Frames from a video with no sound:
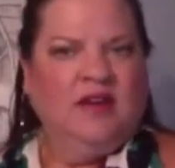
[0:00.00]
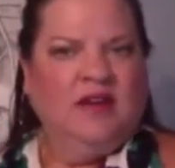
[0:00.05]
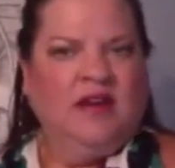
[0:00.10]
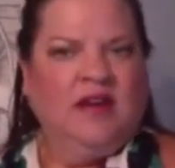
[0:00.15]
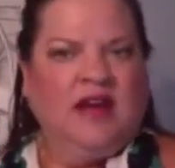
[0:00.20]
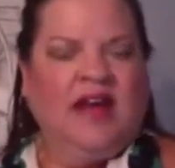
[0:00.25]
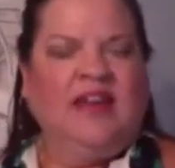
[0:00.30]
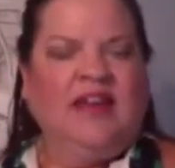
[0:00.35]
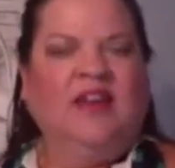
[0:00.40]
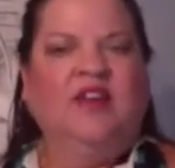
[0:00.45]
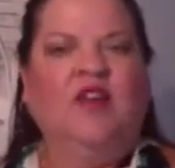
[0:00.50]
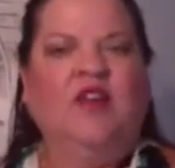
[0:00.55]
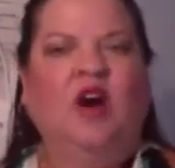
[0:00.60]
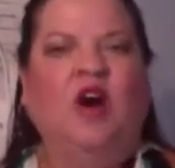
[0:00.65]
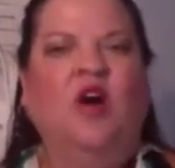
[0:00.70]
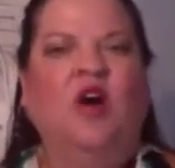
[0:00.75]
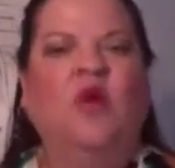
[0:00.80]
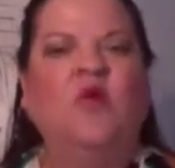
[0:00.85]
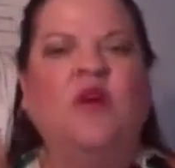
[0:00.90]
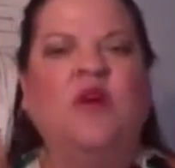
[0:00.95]
I can
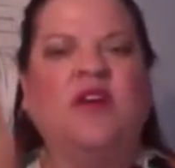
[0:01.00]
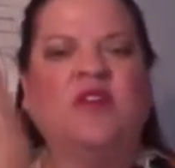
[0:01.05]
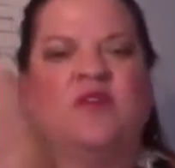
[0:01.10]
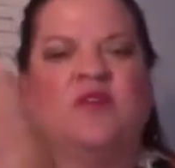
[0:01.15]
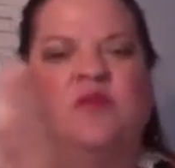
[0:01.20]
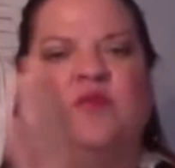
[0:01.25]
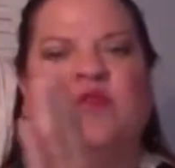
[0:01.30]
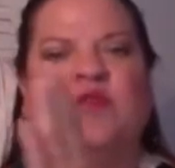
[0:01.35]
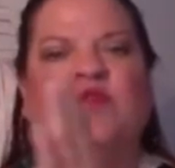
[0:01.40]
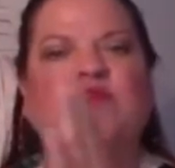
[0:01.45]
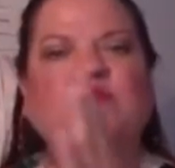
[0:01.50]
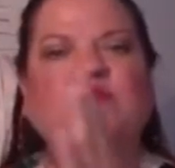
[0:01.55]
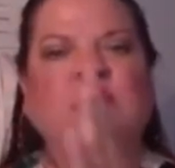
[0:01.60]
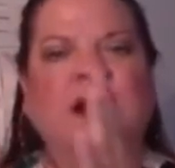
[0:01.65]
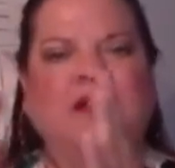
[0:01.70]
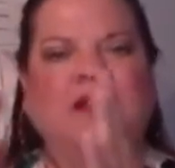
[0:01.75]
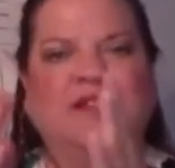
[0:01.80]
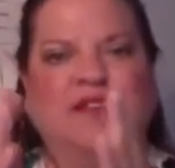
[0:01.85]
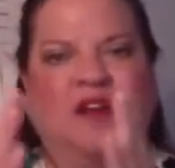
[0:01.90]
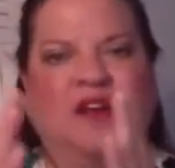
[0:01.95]
always move
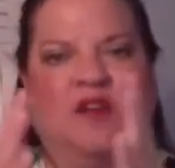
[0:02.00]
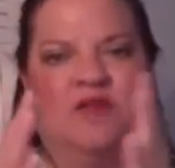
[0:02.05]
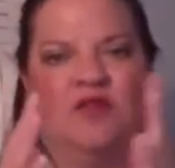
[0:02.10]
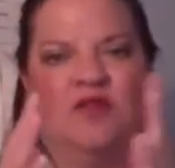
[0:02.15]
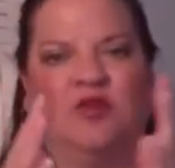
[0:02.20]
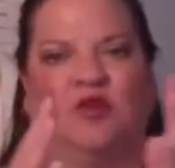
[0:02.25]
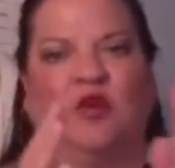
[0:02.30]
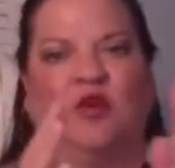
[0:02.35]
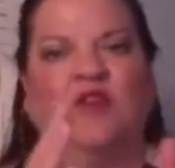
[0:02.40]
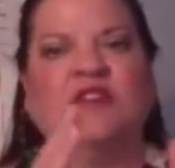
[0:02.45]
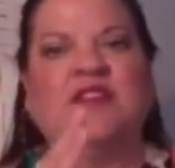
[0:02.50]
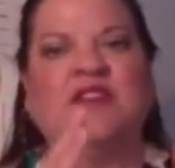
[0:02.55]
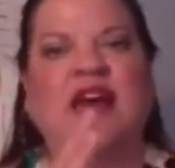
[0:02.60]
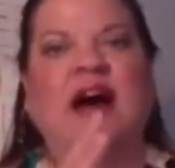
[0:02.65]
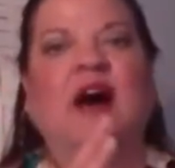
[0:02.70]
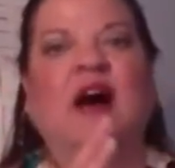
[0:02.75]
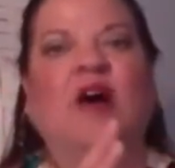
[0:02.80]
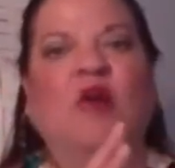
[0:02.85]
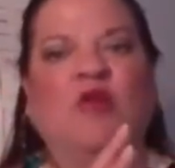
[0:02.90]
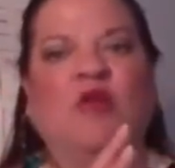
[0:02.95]
myself towards
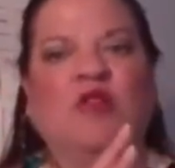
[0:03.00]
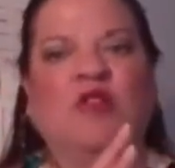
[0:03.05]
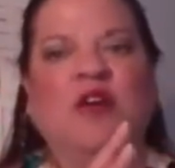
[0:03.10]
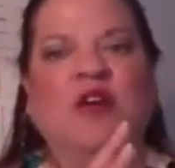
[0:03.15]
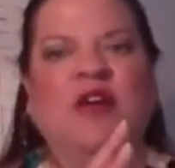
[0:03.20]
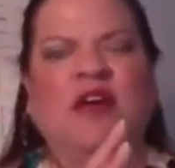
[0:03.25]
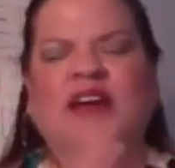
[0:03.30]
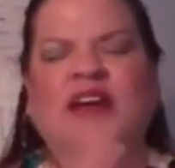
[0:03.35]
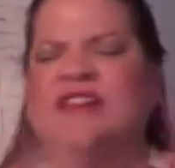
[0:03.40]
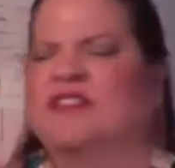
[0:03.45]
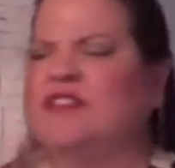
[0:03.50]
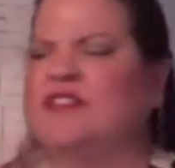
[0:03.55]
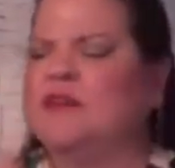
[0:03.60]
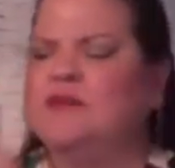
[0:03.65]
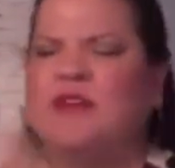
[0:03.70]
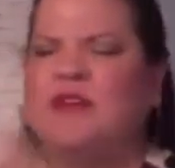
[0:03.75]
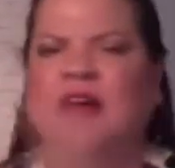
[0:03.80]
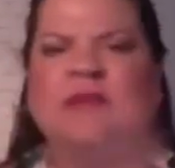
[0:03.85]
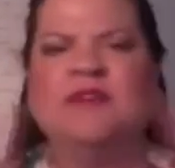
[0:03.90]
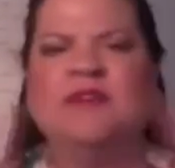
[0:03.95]
health. And
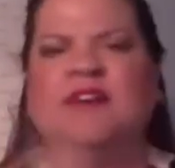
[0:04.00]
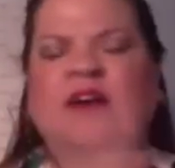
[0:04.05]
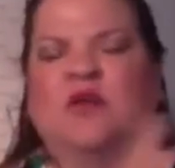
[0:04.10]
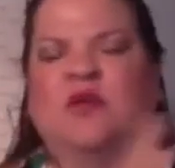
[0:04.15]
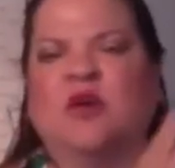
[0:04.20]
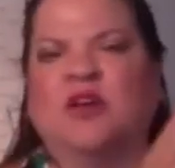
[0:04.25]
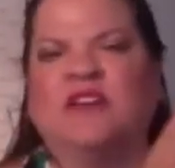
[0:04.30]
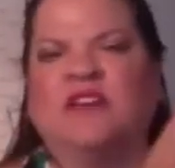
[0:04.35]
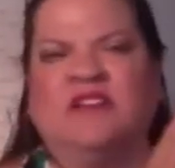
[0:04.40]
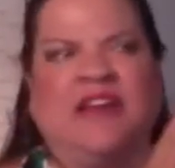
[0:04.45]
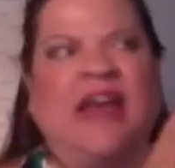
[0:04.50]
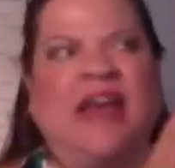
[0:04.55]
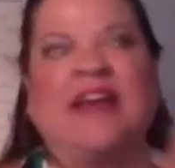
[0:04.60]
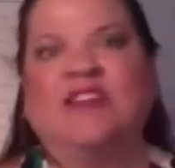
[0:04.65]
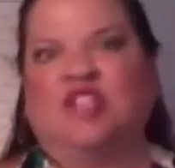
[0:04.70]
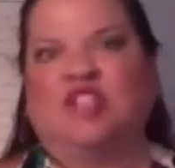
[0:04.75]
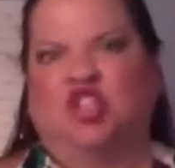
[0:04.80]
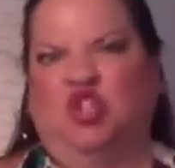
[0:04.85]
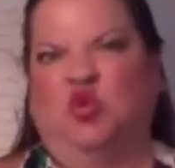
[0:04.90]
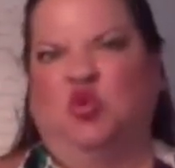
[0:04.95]
sometimes I will
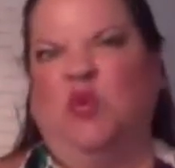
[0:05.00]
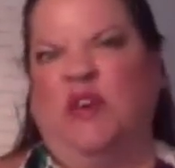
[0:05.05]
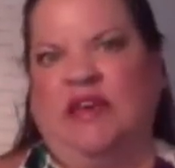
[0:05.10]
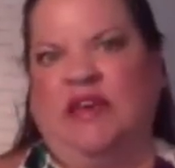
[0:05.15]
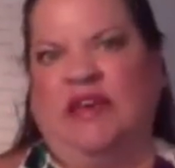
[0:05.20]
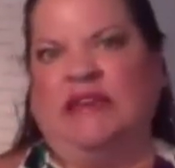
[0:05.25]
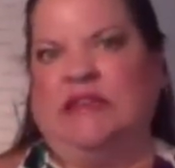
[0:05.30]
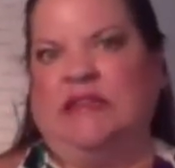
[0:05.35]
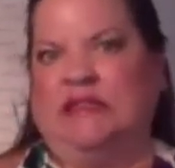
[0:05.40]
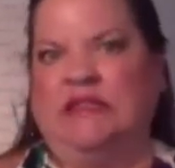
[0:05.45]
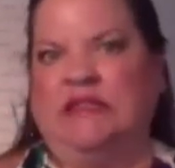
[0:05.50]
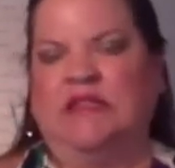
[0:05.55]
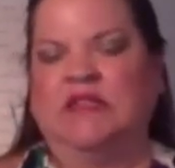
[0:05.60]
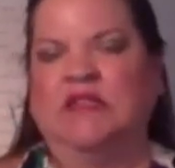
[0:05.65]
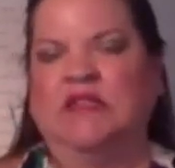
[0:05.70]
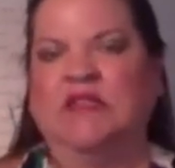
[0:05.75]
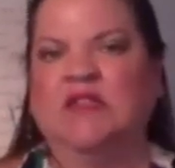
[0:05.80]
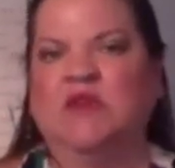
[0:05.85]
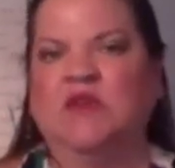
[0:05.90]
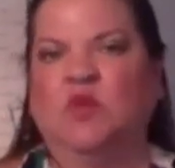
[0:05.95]
get to it,
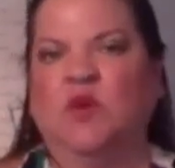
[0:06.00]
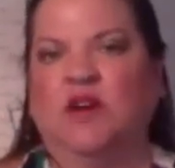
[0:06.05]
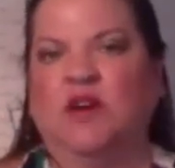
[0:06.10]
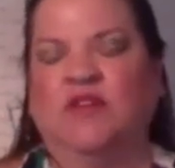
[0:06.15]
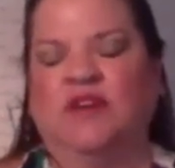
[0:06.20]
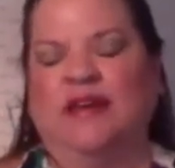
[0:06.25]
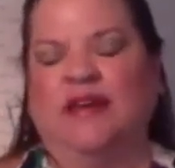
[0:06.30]
whatever